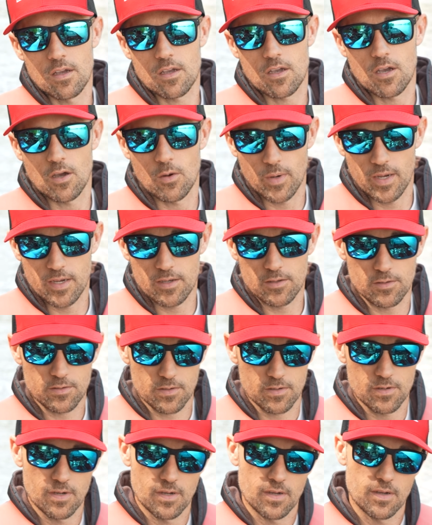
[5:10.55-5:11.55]

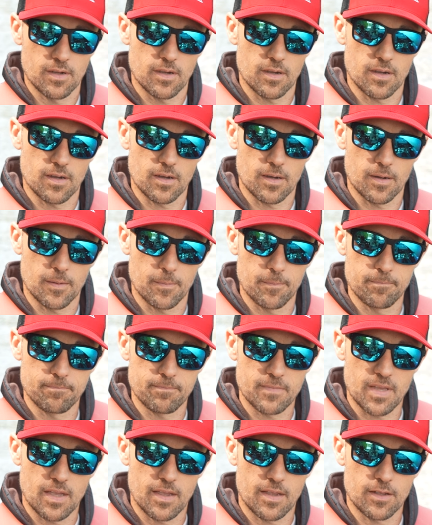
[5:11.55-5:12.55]
co-angler
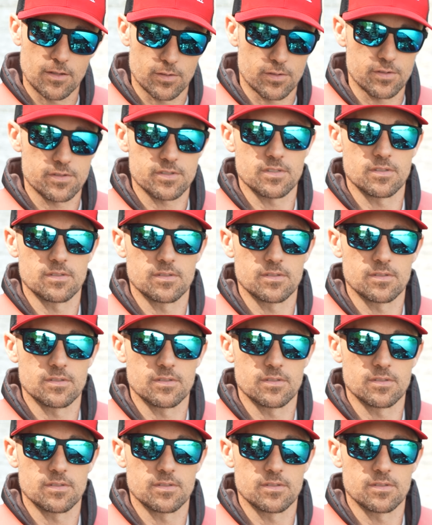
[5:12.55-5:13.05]
anglers